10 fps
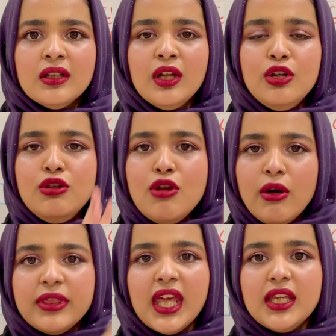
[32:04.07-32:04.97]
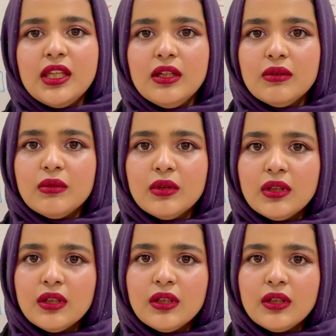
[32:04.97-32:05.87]
no thank you.
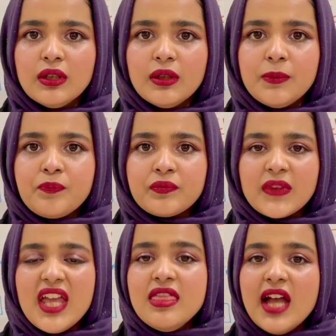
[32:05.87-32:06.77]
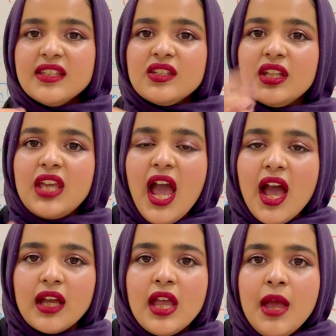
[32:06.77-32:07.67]
And that's the
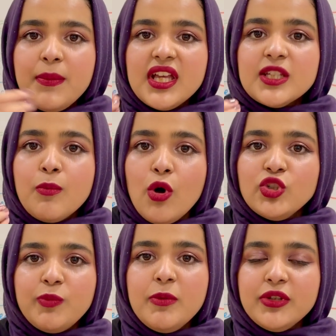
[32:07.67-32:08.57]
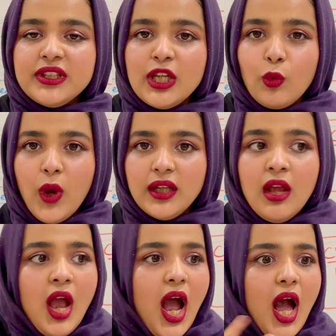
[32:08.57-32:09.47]
gag. Because most people think what?
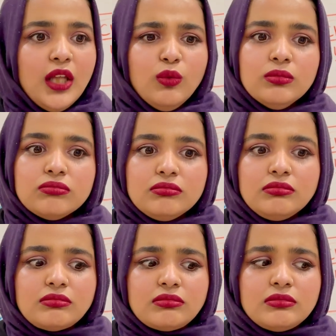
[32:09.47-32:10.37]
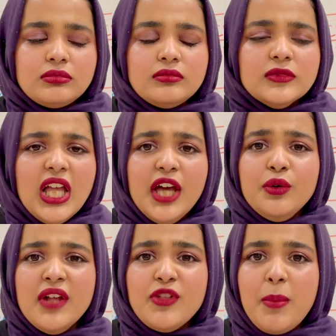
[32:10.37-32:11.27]
I don't
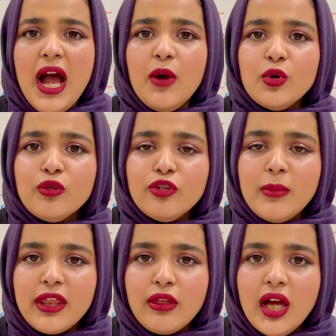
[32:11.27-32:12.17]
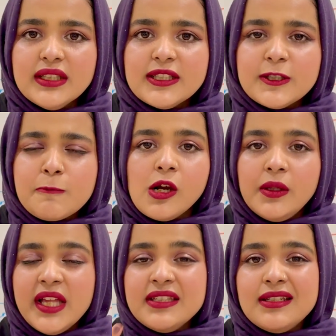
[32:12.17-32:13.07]
have the power over my thoughts.
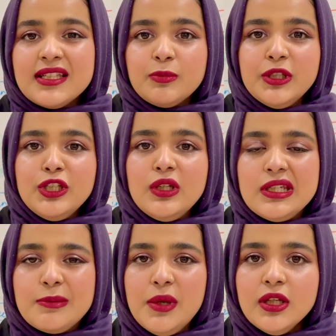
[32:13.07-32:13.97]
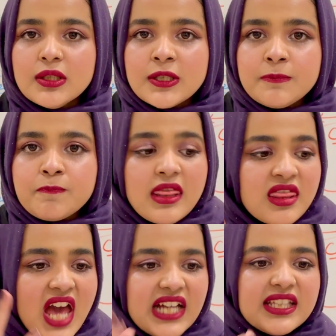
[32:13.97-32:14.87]
That's the discipline you need to build.
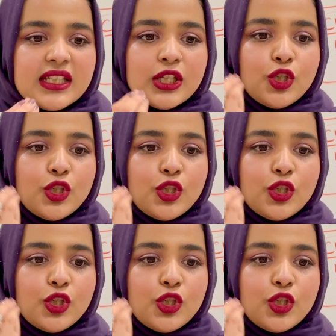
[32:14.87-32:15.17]
That's